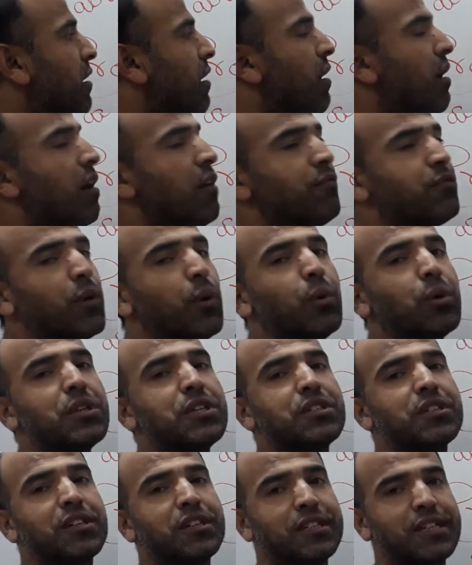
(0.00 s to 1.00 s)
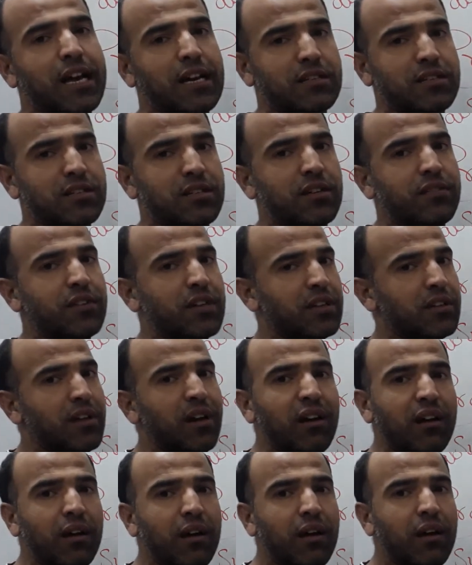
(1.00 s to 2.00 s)
of the original text given in
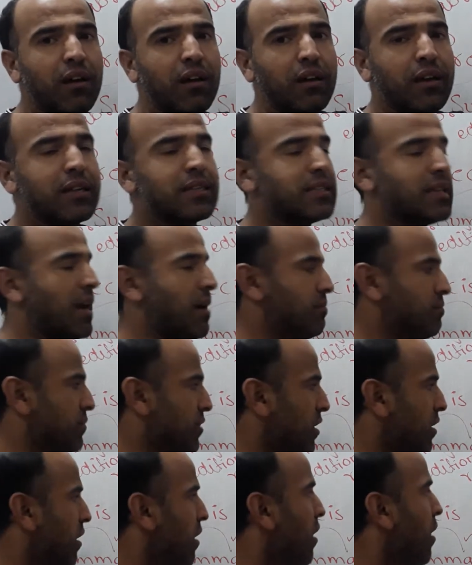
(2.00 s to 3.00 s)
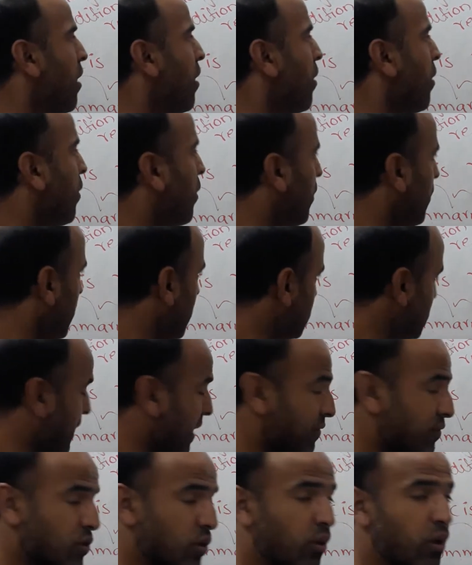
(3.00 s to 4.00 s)
the exam. As I
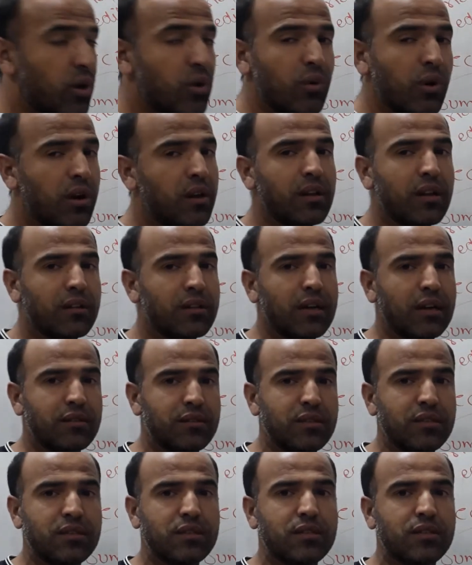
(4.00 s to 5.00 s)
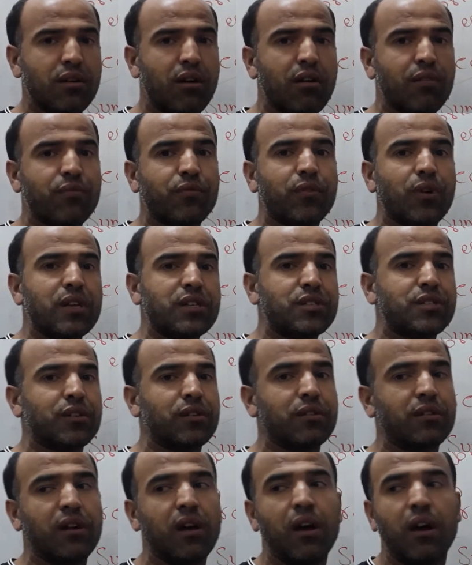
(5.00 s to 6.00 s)
have told you earlier that this sort of
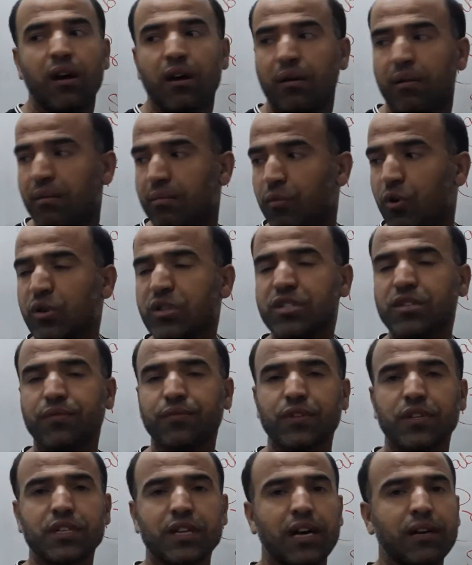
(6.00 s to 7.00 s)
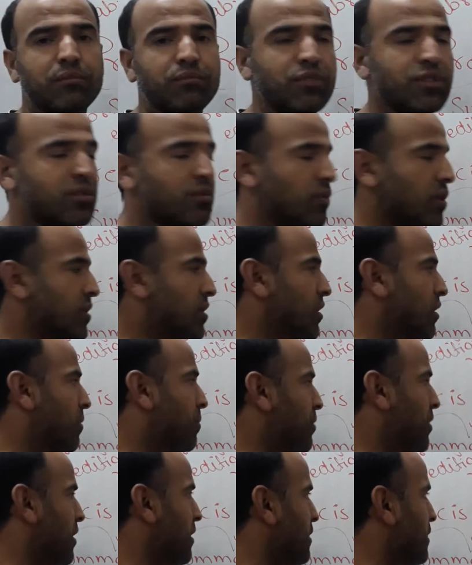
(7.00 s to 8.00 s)
question, most of the time this question
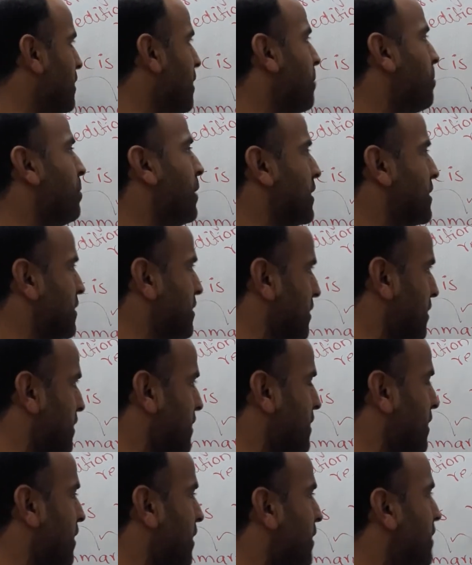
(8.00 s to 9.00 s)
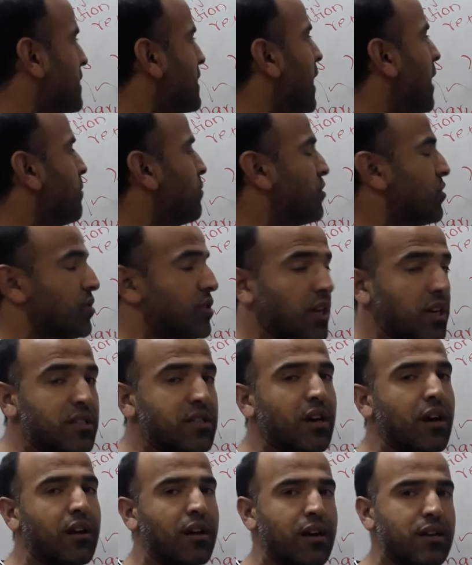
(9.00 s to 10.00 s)
appear in competitive exam to judge
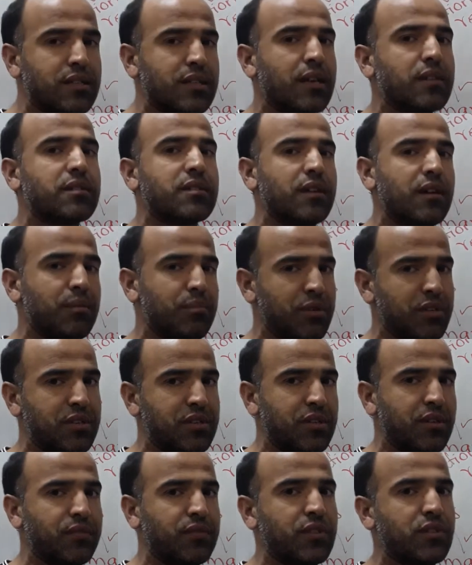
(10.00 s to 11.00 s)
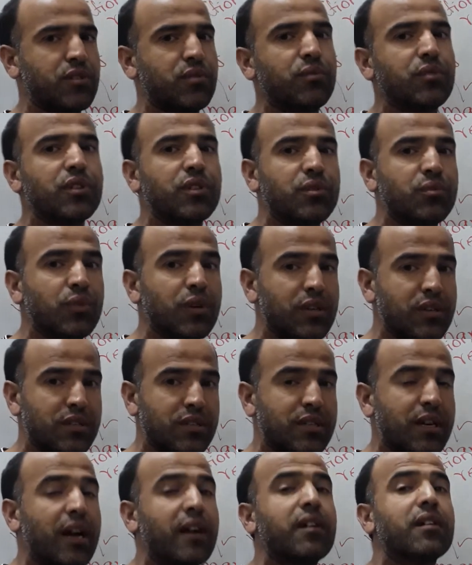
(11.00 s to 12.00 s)
or assess the ability of the student to
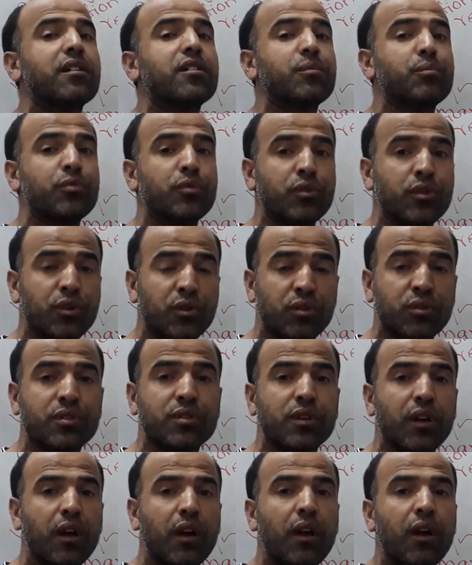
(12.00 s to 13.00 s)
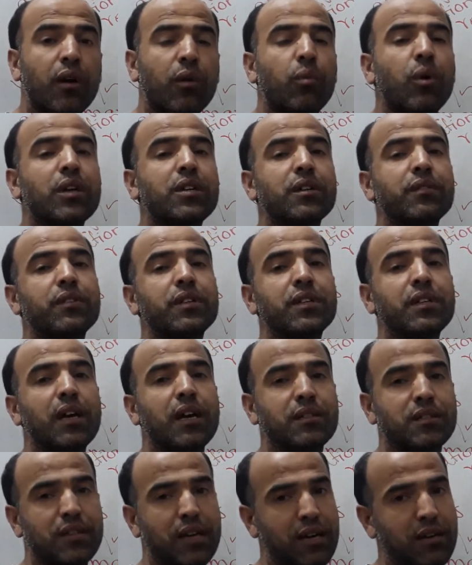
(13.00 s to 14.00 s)
understand and reproduce whatever he
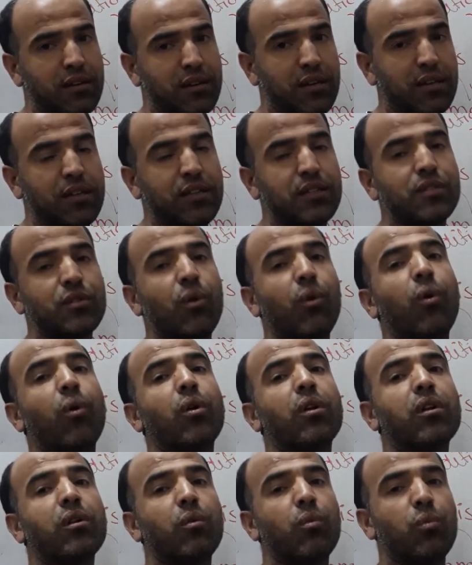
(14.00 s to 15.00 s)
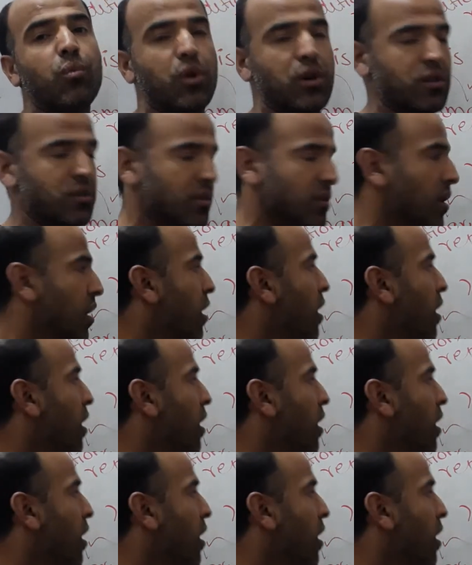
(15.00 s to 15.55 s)
has read in his own words.